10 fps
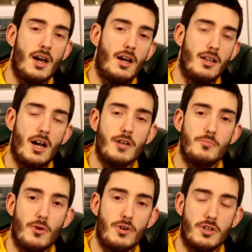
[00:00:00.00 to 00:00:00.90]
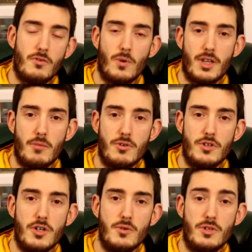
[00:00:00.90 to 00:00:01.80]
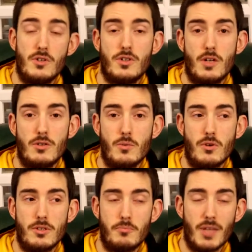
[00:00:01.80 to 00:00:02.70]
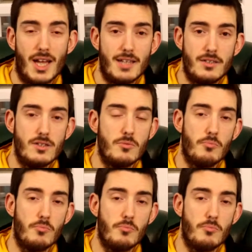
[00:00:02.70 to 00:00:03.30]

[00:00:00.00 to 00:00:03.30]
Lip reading: A large portion of what they produce does go towards blends,